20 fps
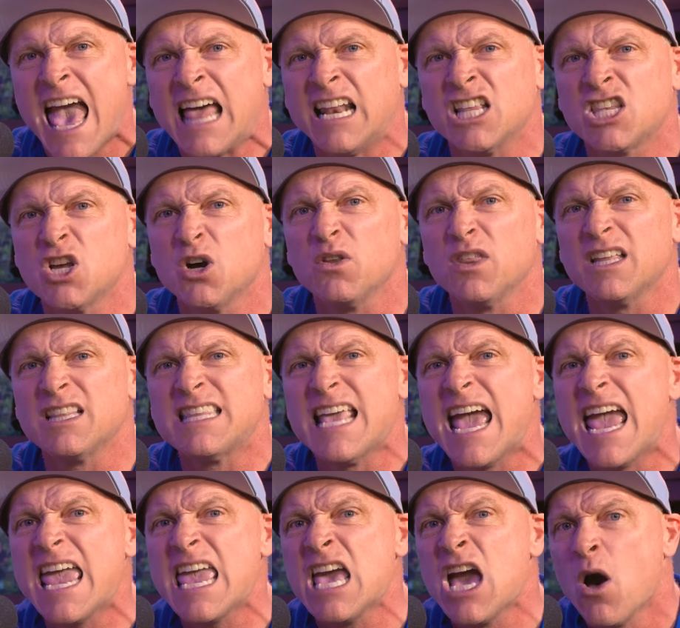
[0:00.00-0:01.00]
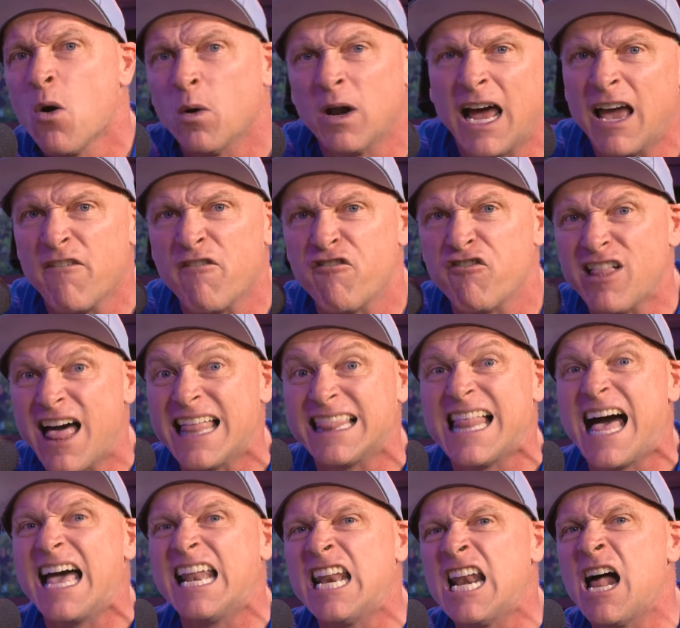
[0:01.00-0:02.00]
And until the day when I
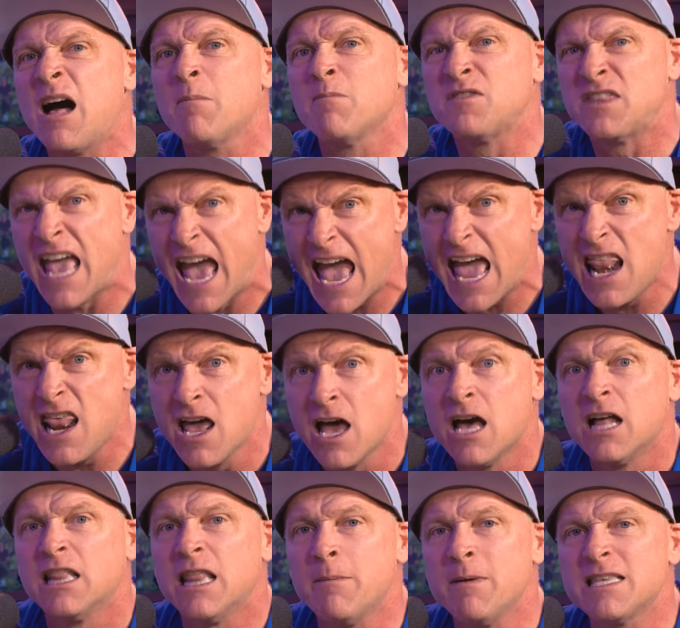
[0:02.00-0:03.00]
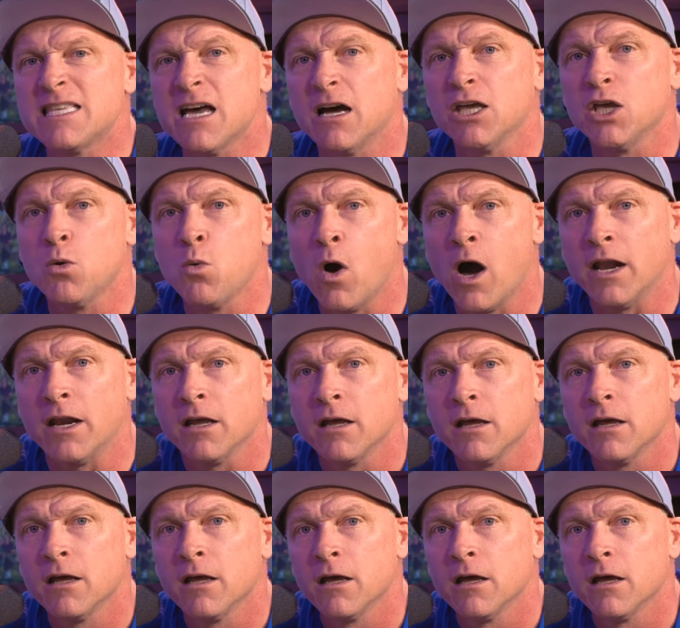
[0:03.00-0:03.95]
flatline and I'm dead, let me tell you what.